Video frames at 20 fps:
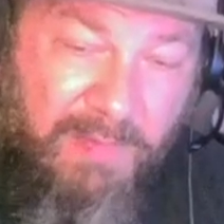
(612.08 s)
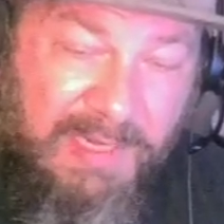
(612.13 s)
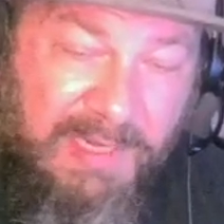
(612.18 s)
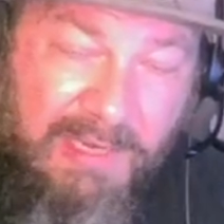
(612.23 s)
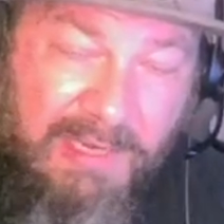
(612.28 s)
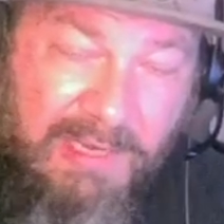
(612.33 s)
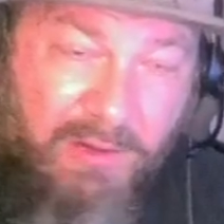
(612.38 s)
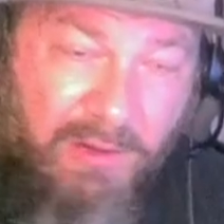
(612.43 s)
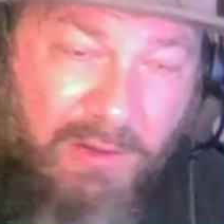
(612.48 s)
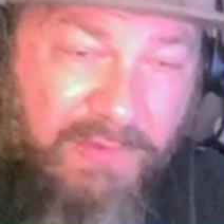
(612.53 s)

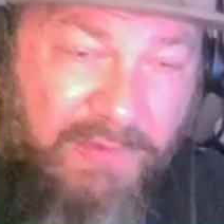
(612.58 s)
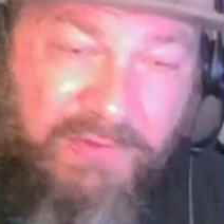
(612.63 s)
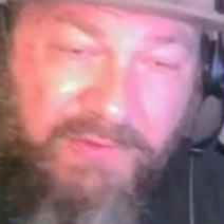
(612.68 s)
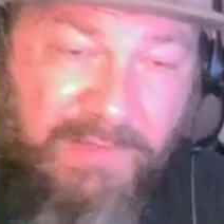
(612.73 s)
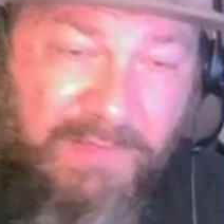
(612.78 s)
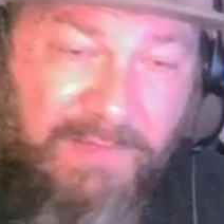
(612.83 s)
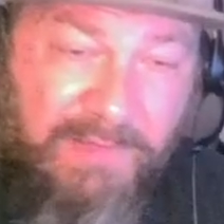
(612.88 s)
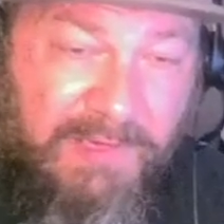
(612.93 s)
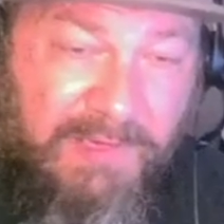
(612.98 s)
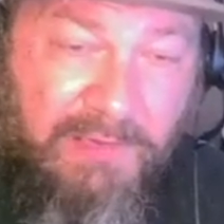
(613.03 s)
all this stuff
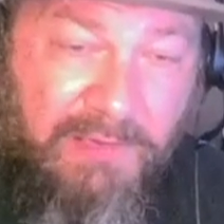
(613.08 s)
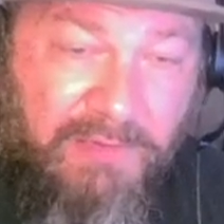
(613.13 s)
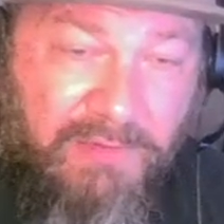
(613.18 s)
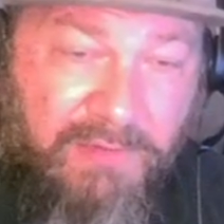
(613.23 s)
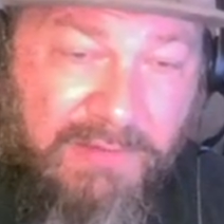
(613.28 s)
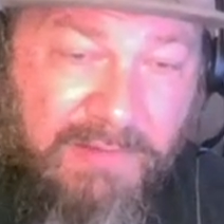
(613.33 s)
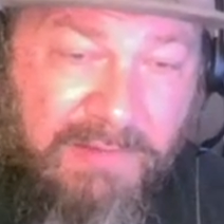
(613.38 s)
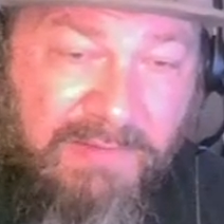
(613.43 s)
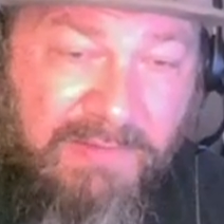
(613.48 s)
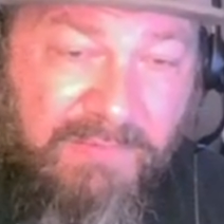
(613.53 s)
that kills all
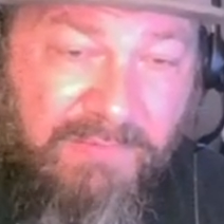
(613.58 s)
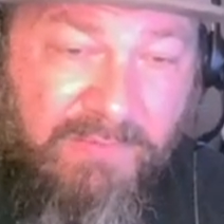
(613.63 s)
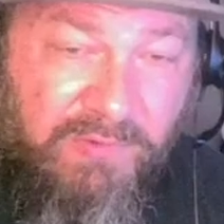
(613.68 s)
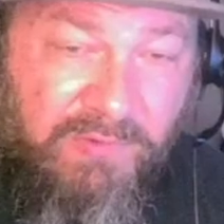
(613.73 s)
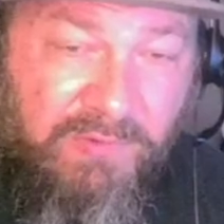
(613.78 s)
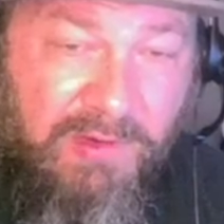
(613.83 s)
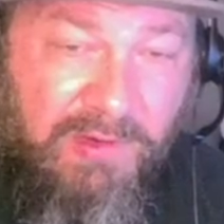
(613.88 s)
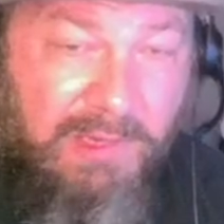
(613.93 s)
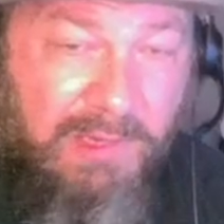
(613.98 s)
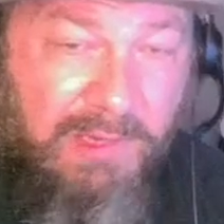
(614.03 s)
this infantry
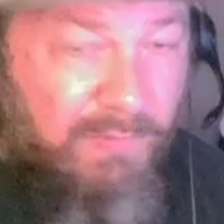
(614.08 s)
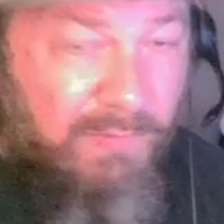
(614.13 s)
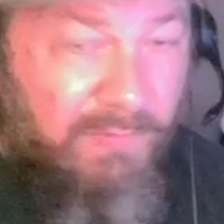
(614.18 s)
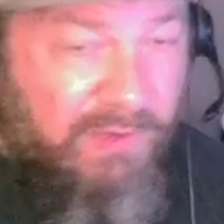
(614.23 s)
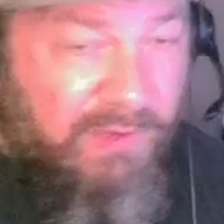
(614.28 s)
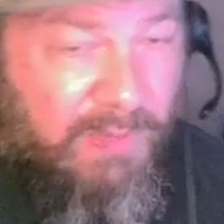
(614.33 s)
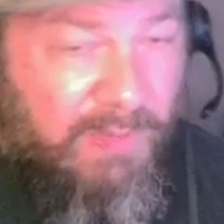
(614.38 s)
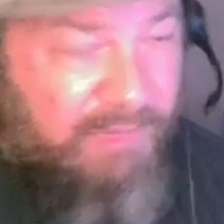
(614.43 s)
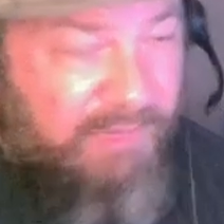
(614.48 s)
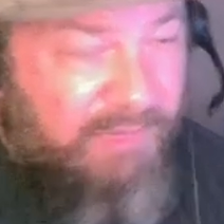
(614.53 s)
good. Well, then you
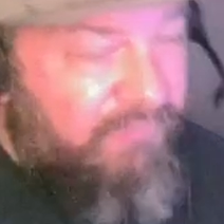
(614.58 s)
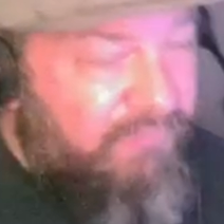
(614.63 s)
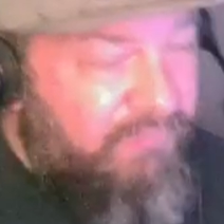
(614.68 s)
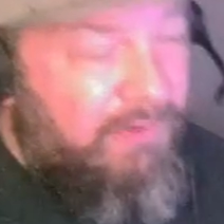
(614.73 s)
might struggle